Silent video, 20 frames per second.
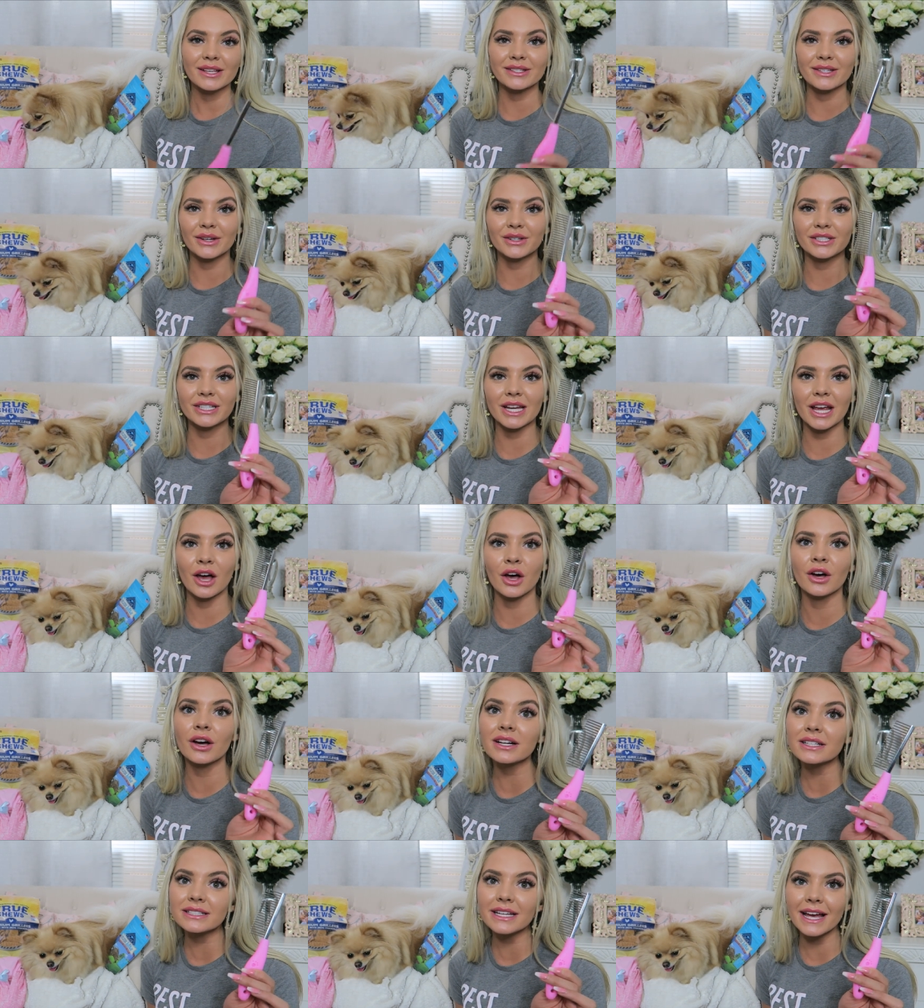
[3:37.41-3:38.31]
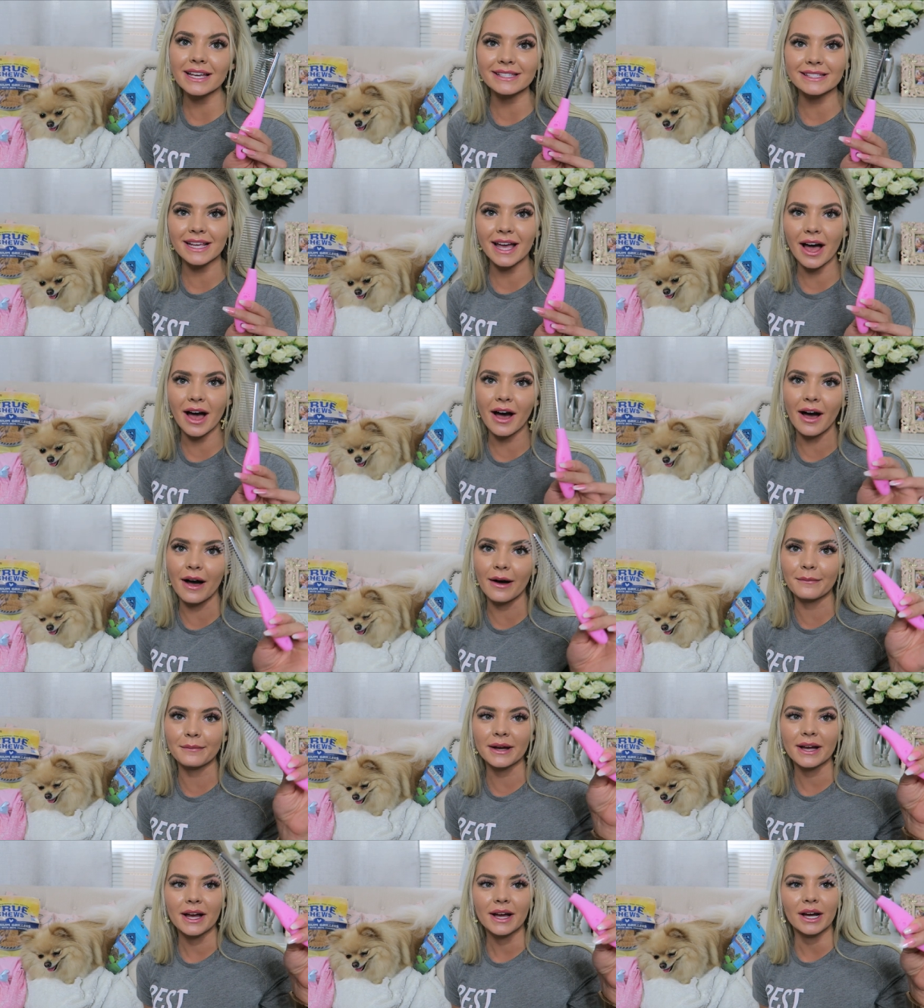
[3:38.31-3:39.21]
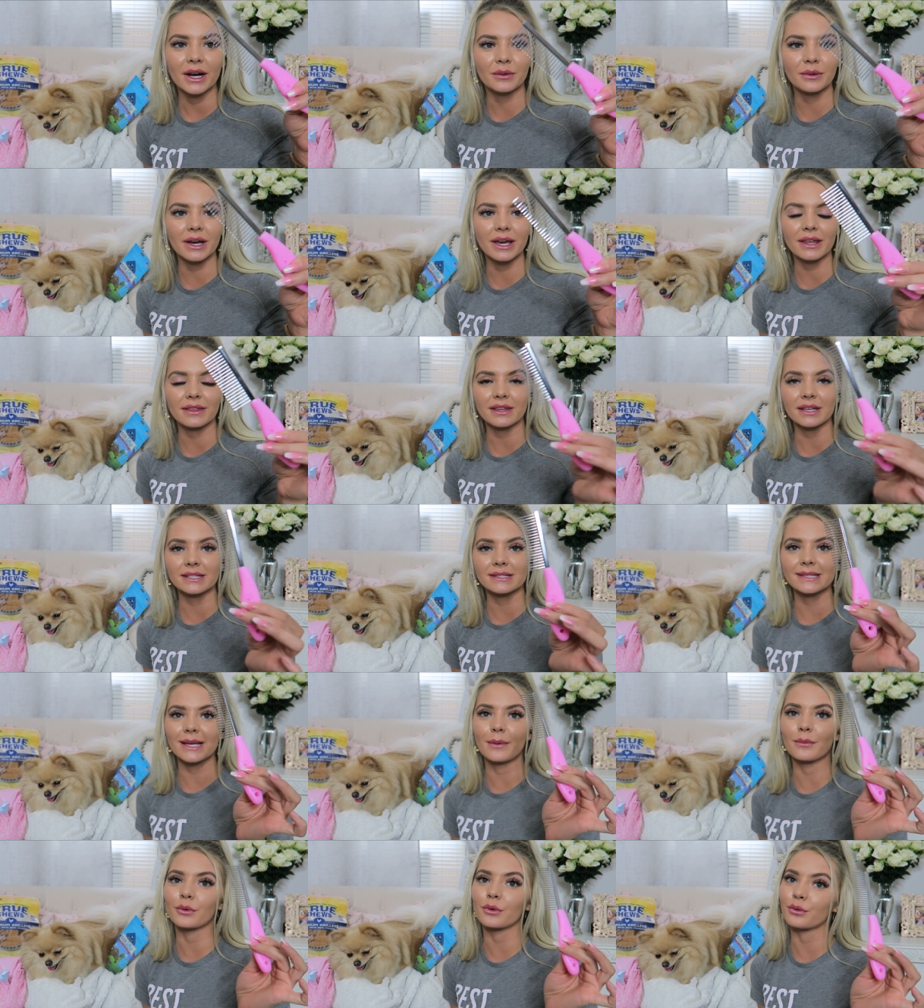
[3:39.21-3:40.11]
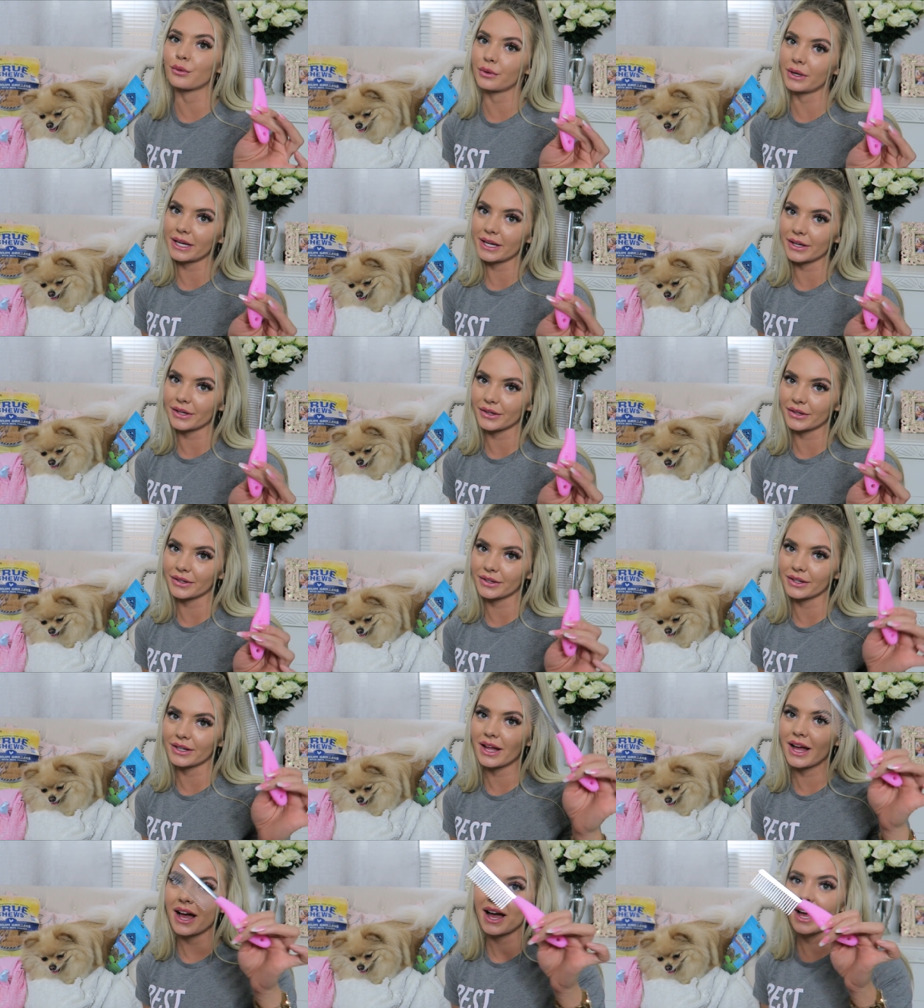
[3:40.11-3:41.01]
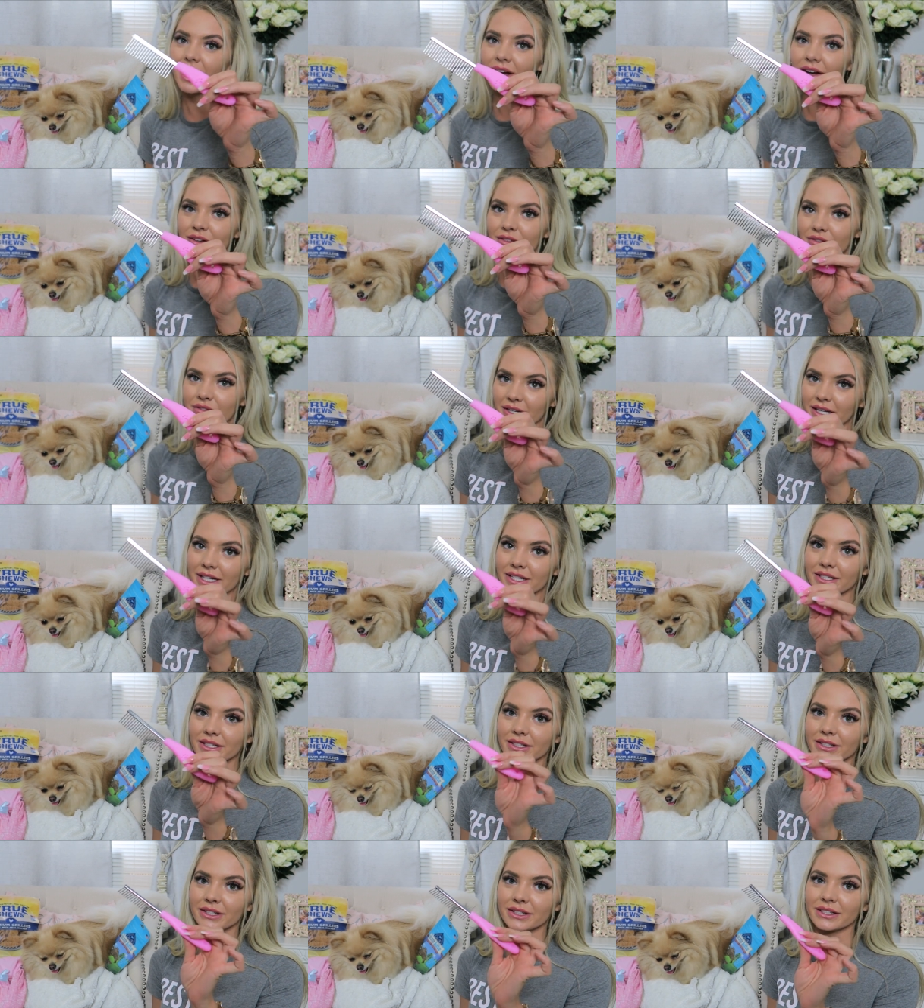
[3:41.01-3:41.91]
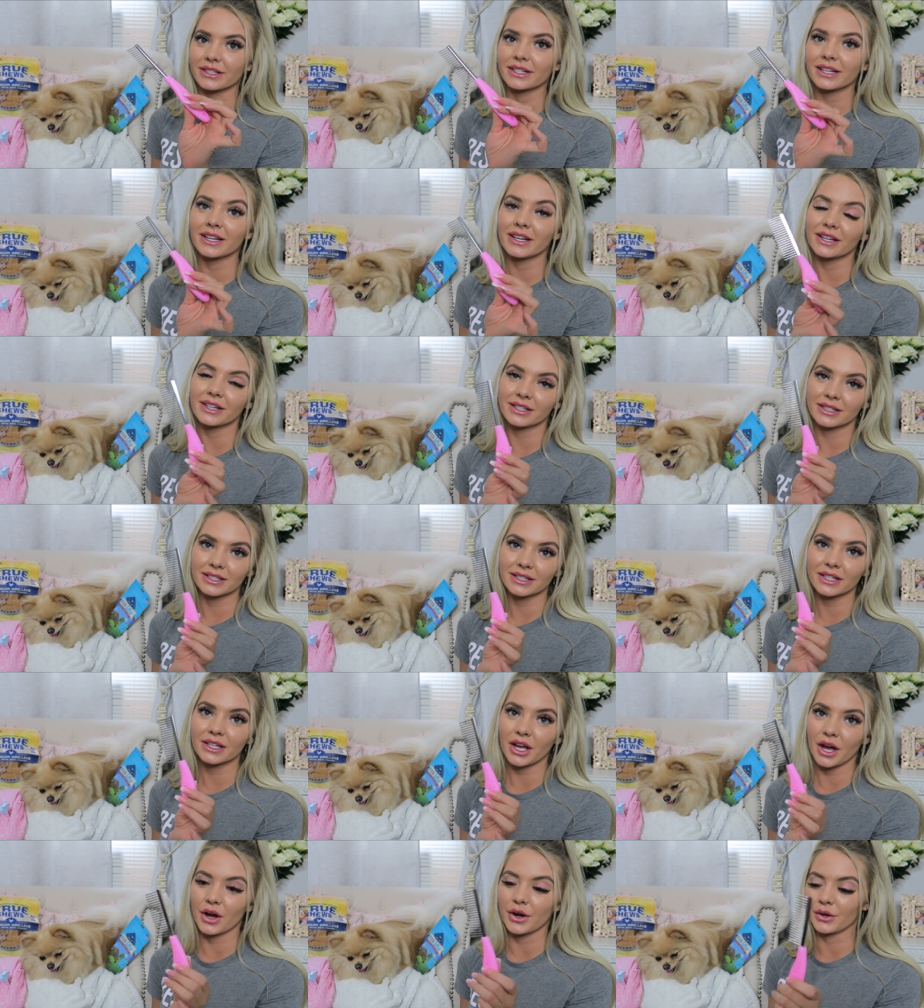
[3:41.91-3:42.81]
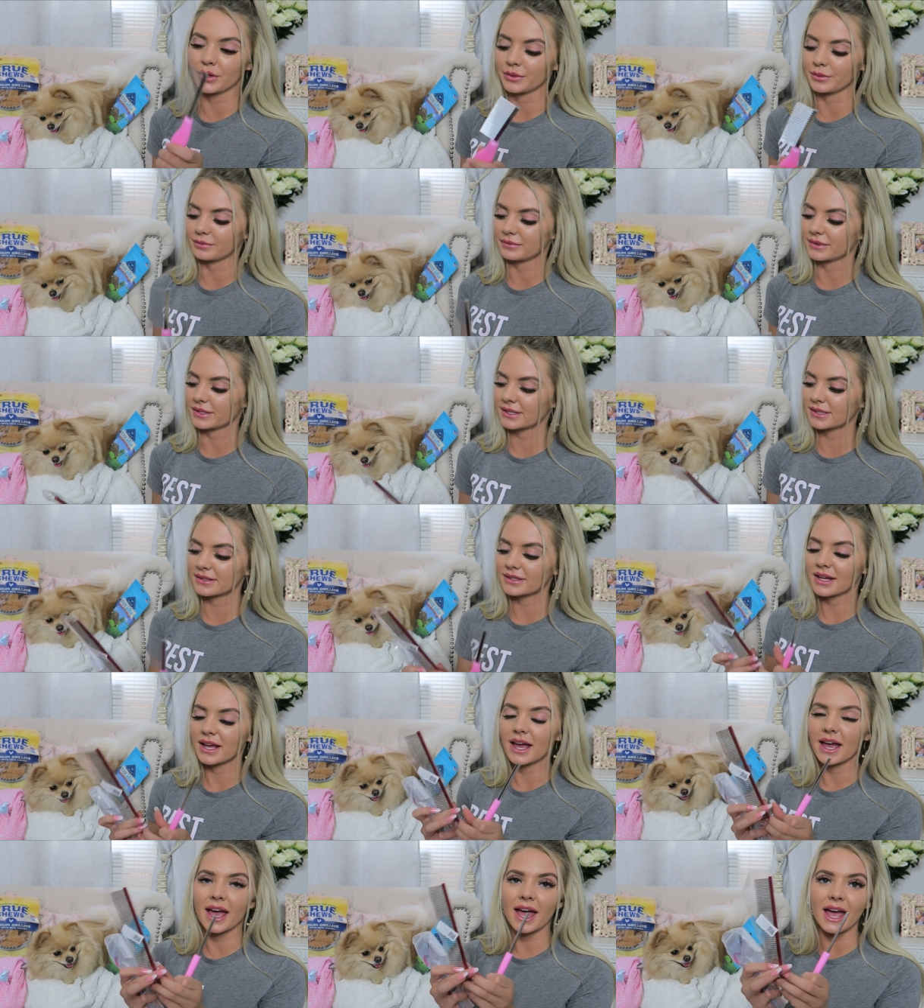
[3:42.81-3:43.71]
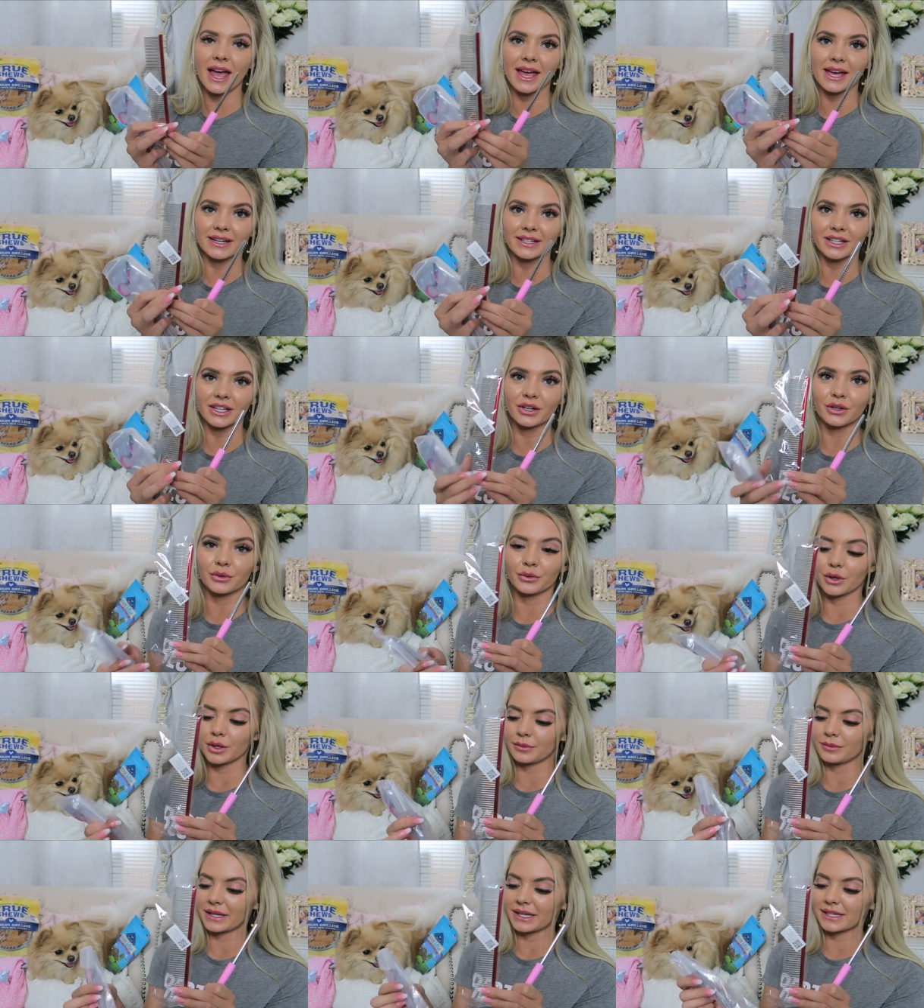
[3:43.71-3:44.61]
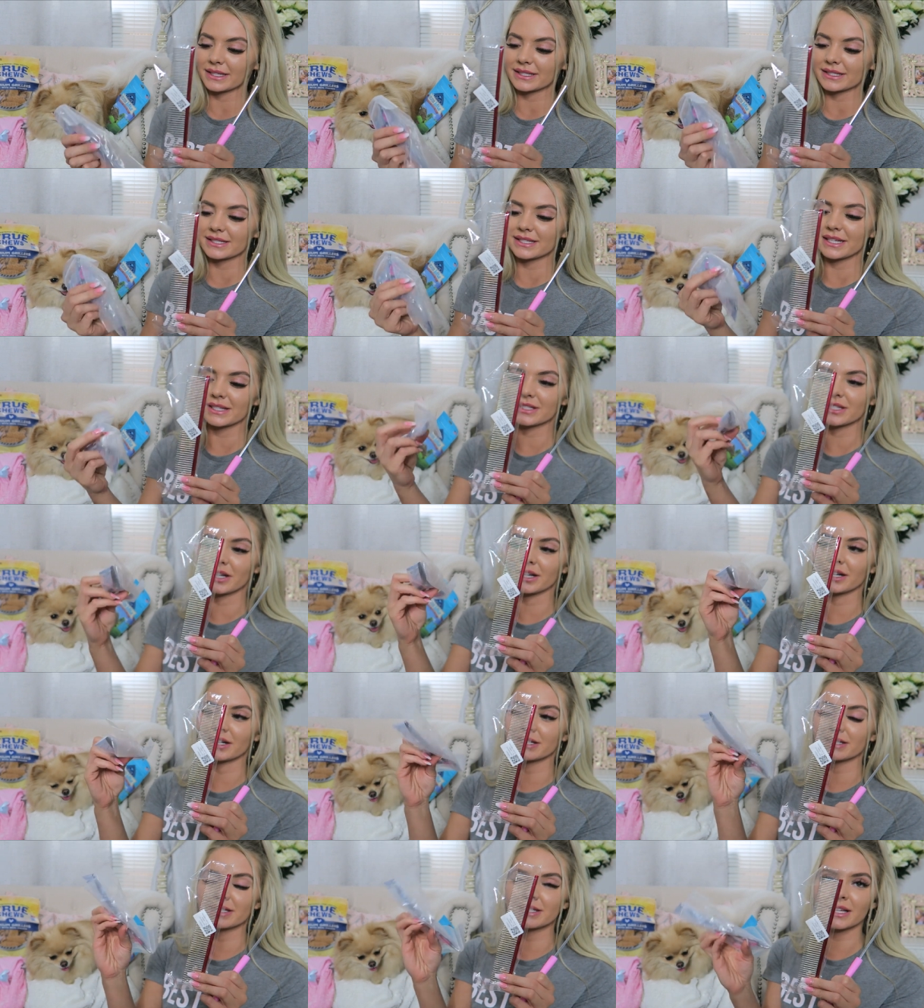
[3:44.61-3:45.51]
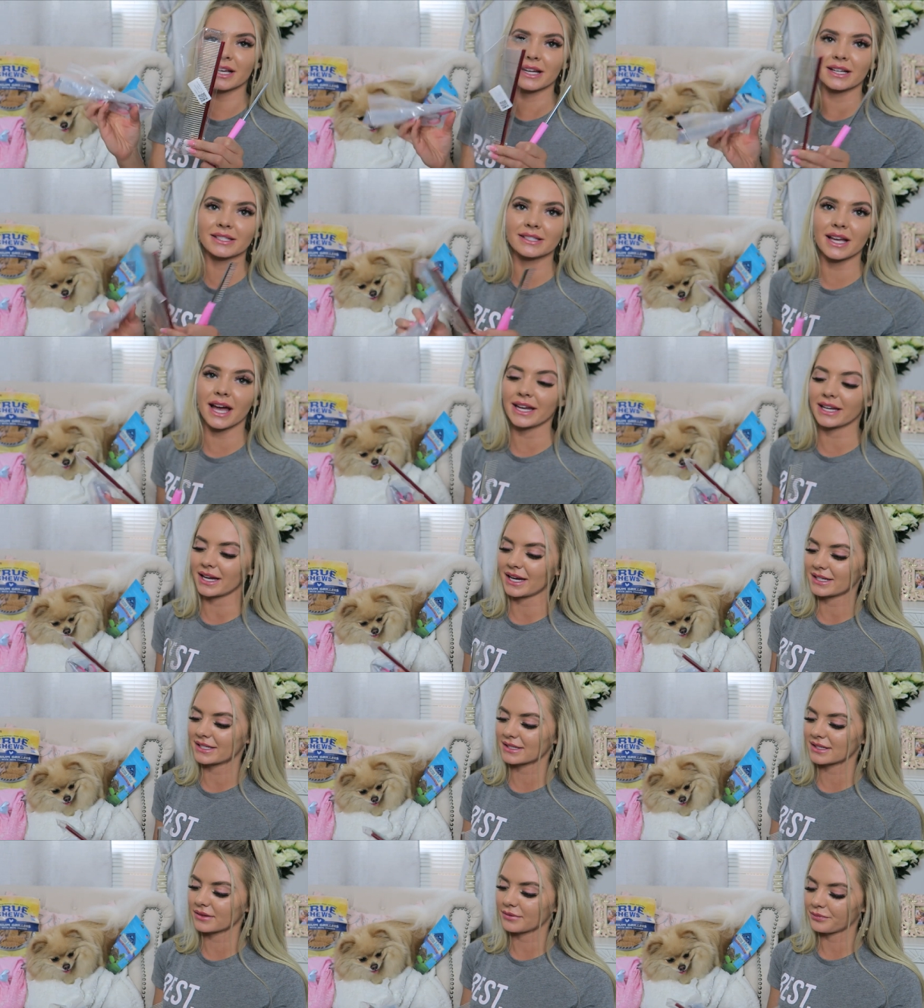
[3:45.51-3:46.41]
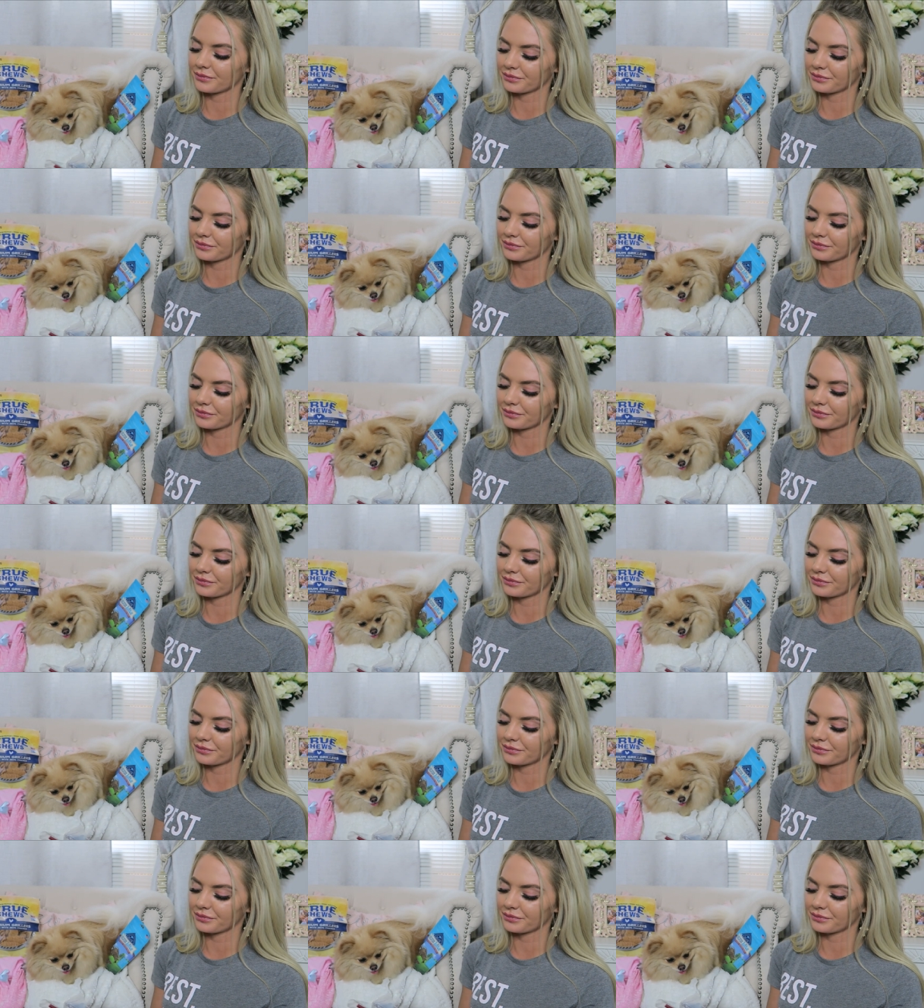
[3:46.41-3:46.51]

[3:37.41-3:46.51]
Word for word: So she hooked us up with some real, real combs and grooming scissors because I guess,